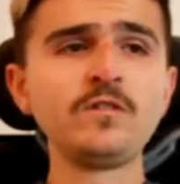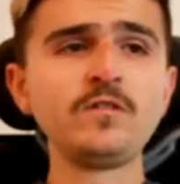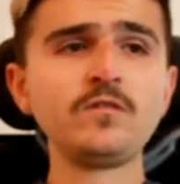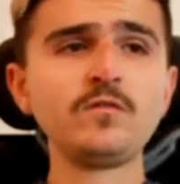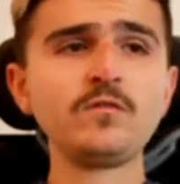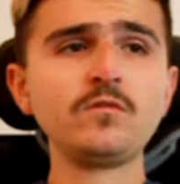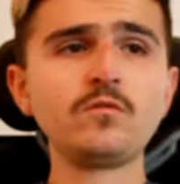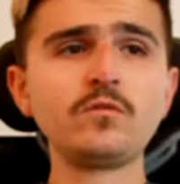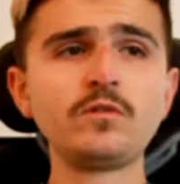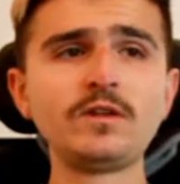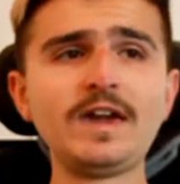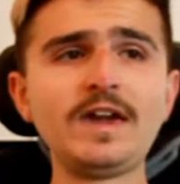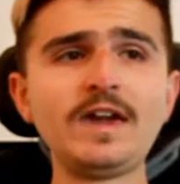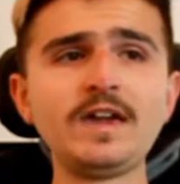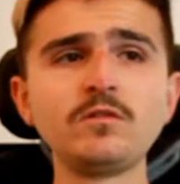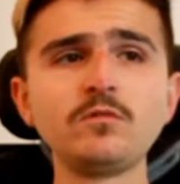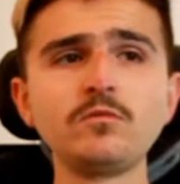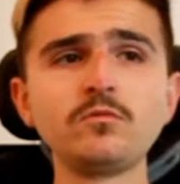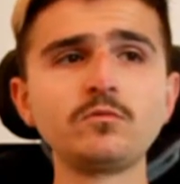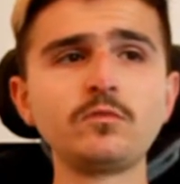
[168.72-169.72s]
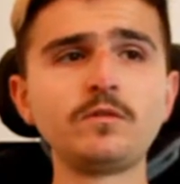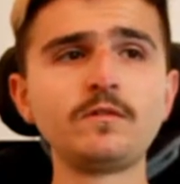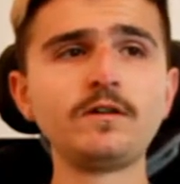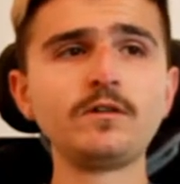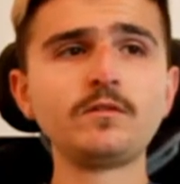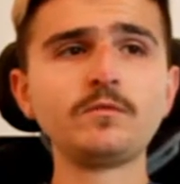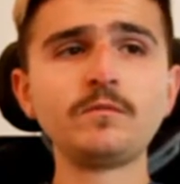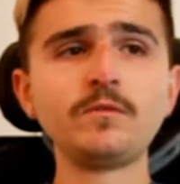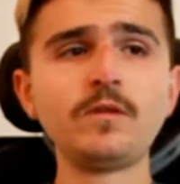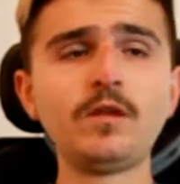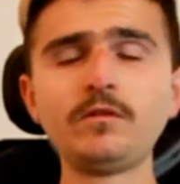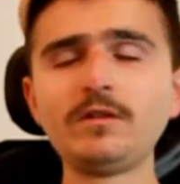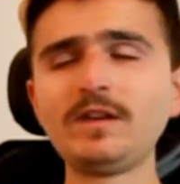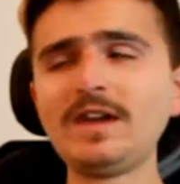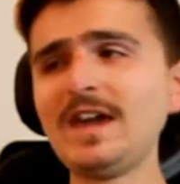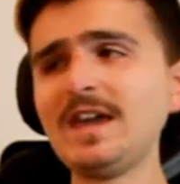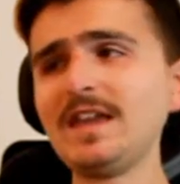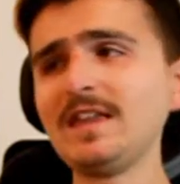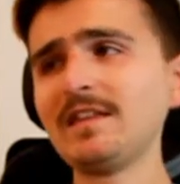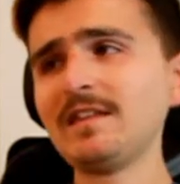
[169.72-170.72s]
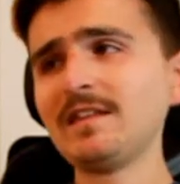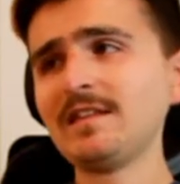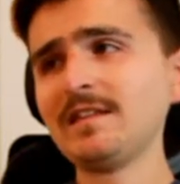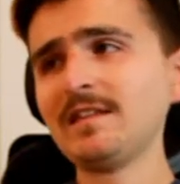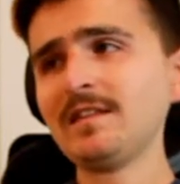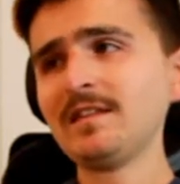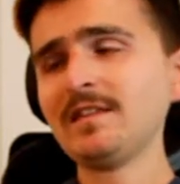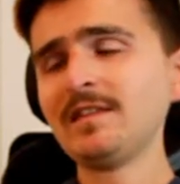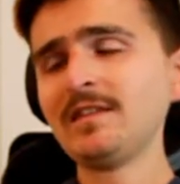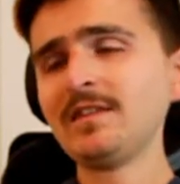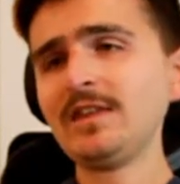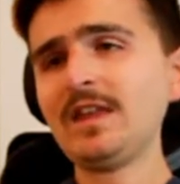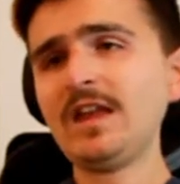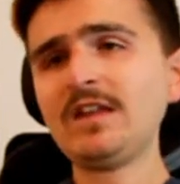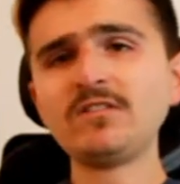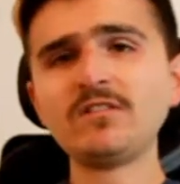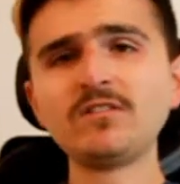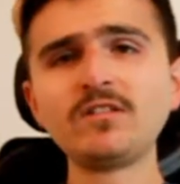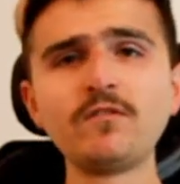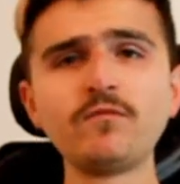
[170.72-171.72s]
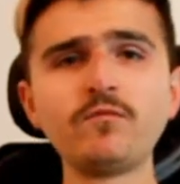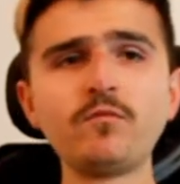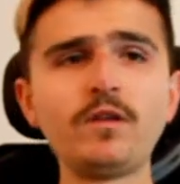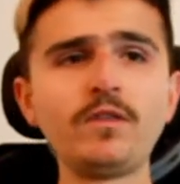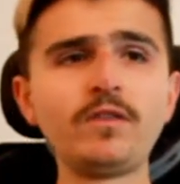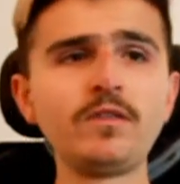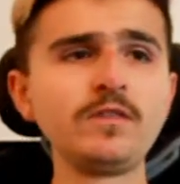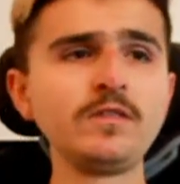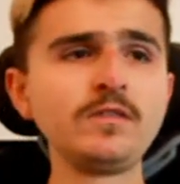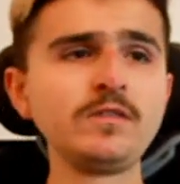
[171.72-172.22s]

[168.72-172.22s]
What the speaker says: or Kane or Gorel. And that Kane, that's a tough one.